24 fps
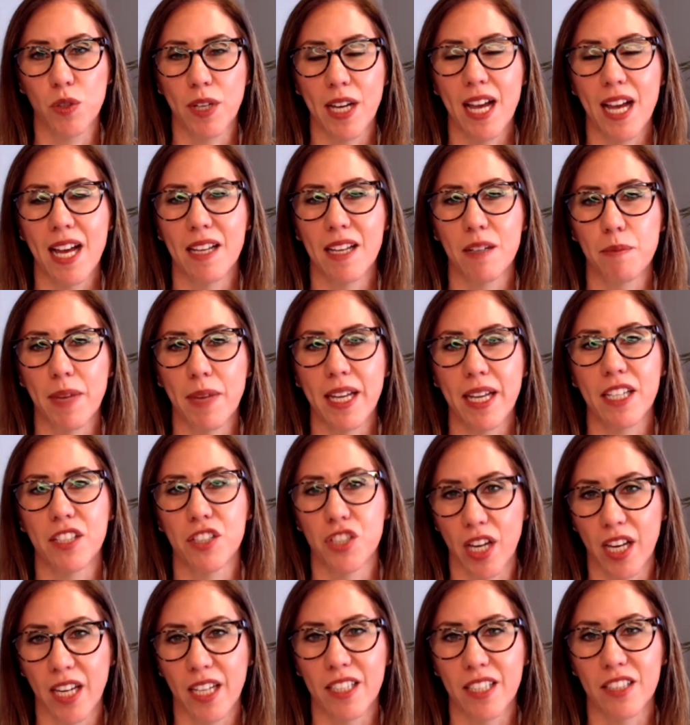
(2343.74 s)
can make
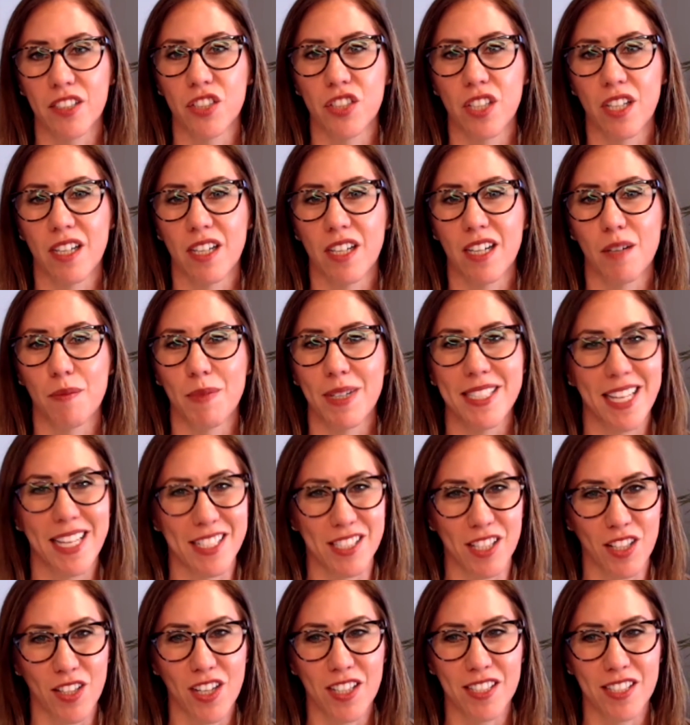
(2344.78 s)
change. It
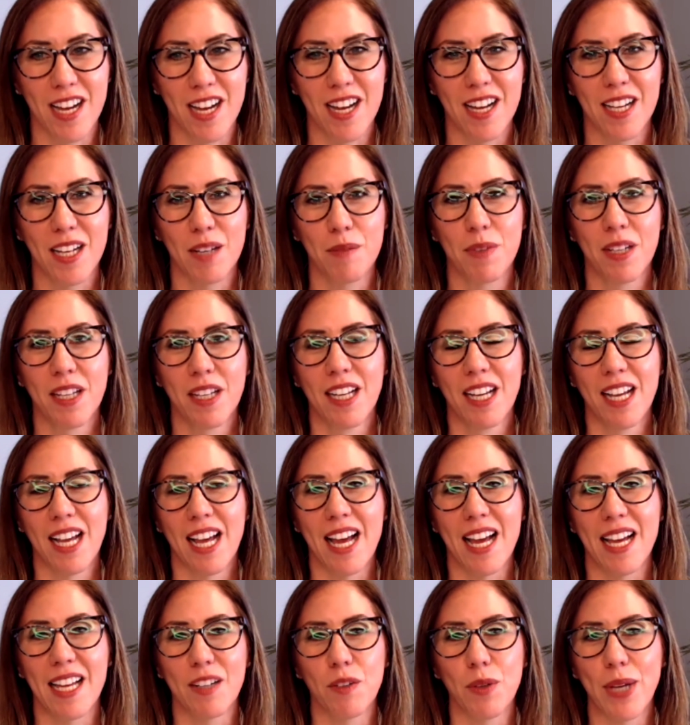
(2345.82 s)
takes a long time,
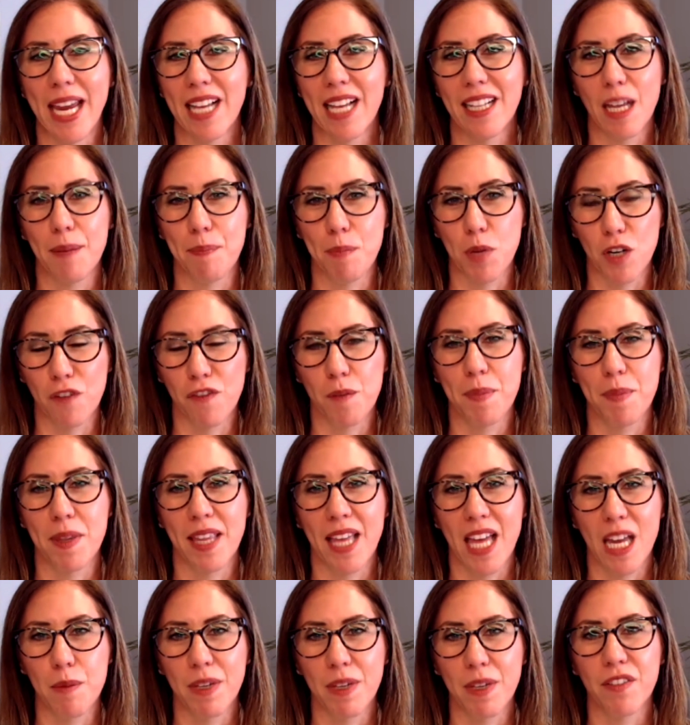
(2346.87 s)
and you can't let perfect be the
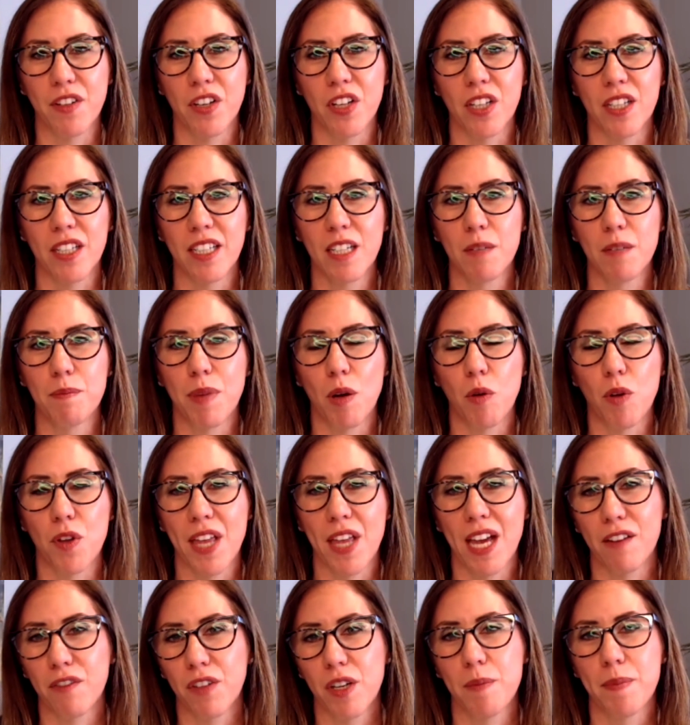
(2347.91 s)
enemy of good. But with
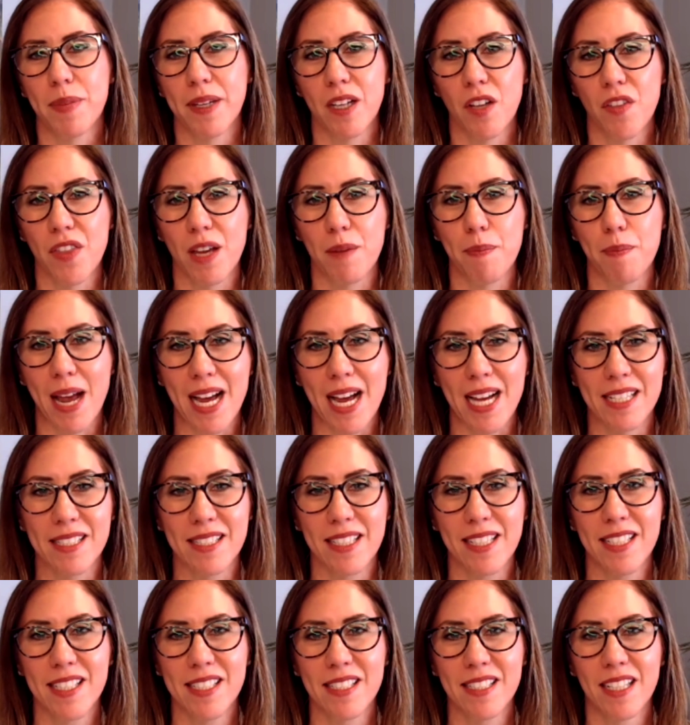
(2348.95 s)
every bill that
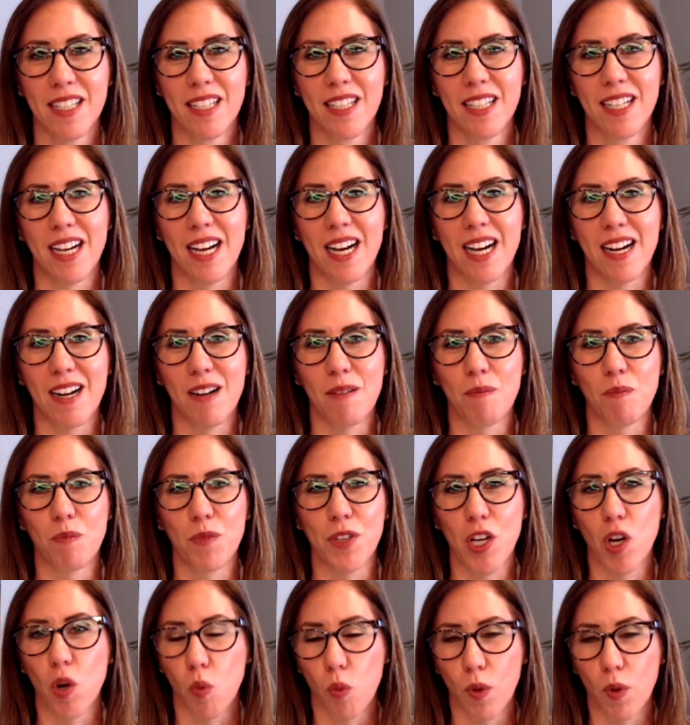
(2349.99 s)
passes,
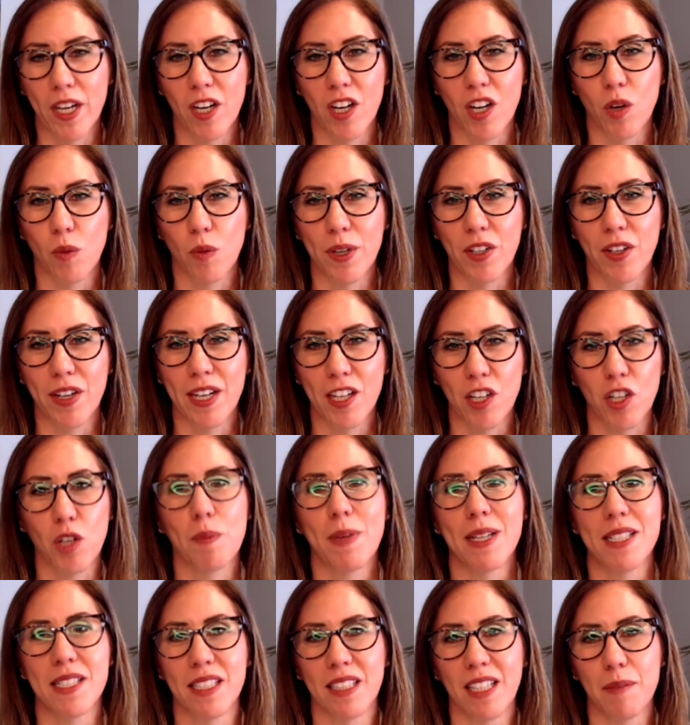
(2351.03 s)
we are
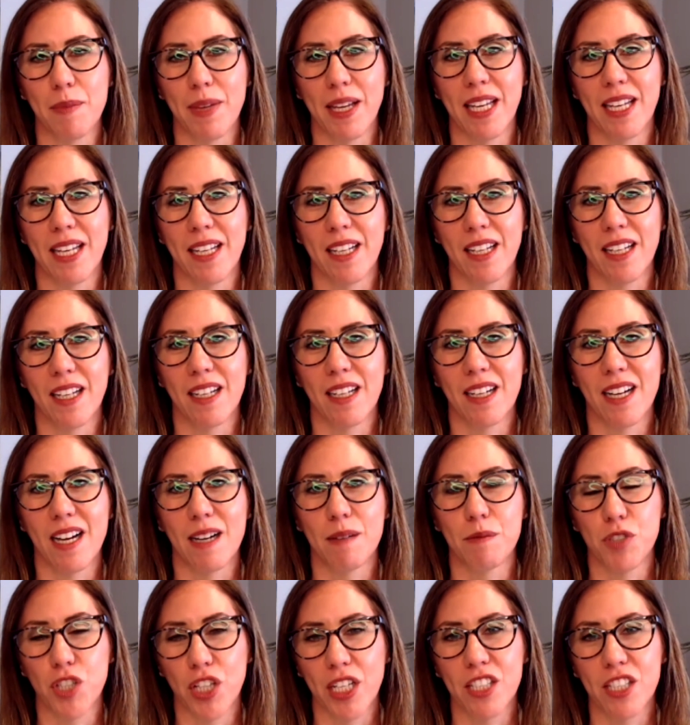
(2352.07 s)
incrementally
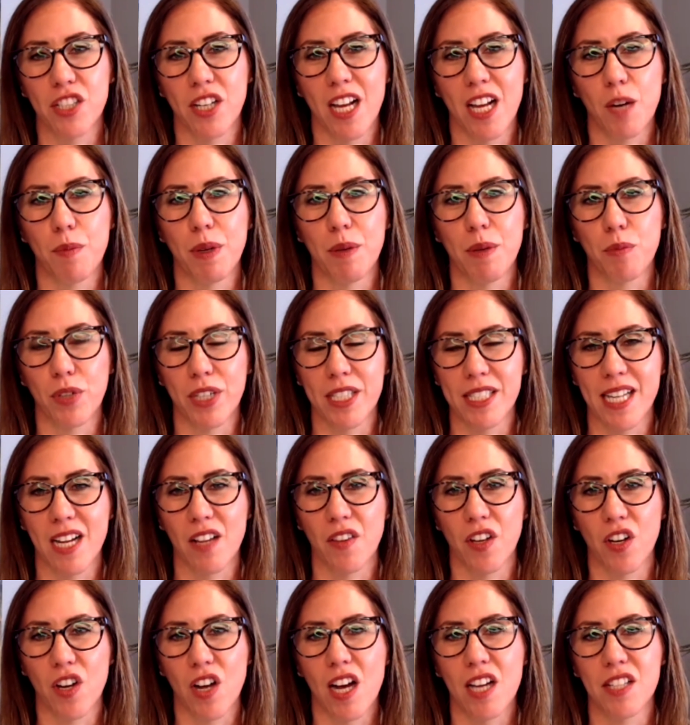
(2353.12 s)
making change and helping bring down
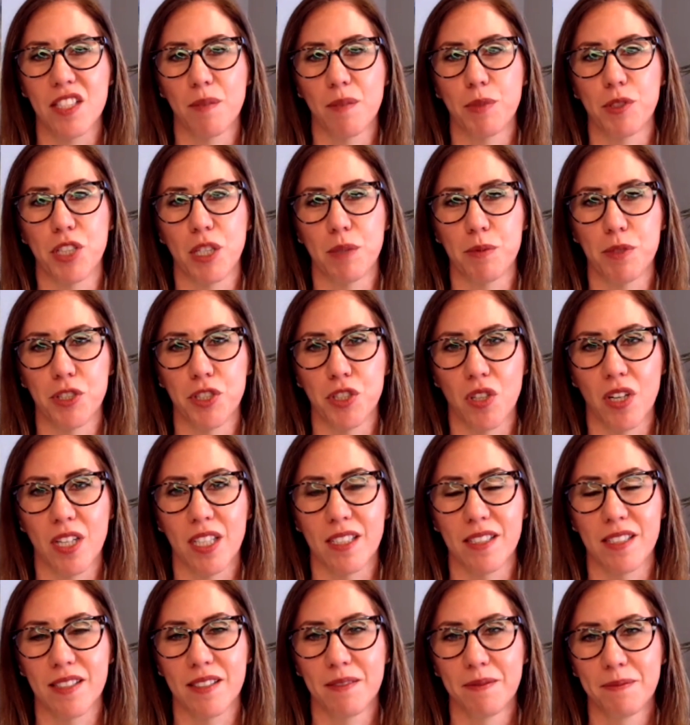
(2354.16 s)
the cost of prescription
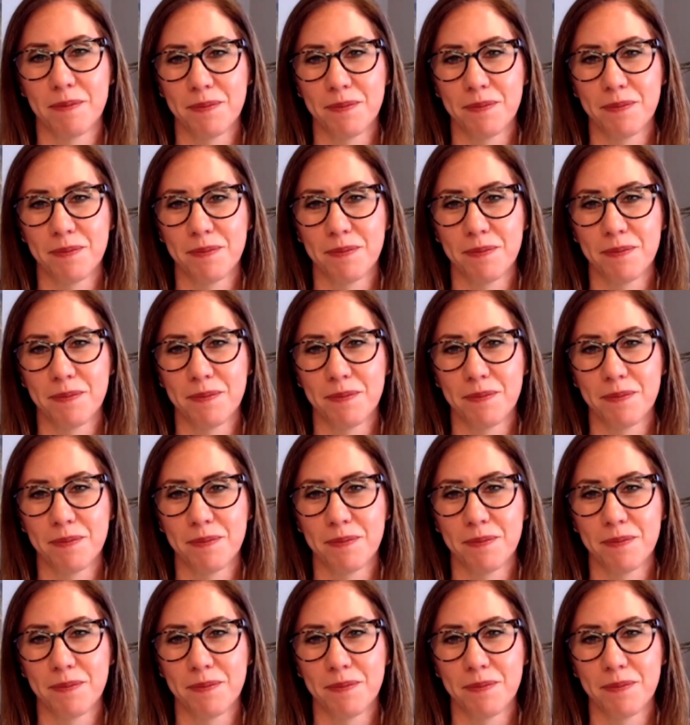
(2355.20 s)
drugs.